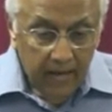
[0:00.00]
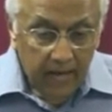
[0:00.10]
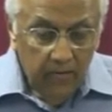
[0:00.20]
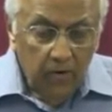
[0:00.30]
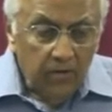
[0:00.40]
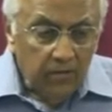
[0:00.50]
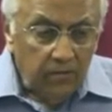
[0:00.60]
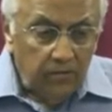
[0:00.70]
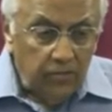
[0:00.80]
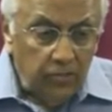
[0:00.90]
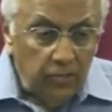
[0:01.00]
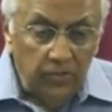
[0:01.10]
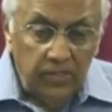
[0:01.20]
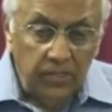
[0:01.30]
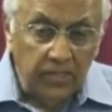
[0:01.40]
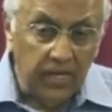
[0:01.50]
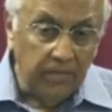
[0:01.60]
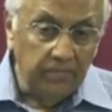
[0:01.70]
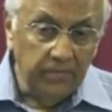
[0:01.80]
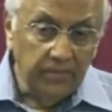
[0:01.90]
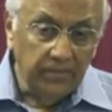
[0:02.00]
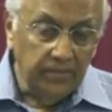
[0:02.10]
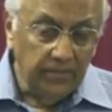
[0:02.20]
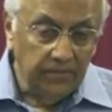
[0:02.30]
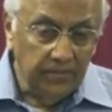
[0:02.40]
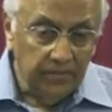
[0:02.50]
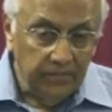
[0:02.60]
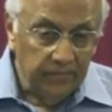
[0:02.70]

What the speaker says: And he wanted to show his disciples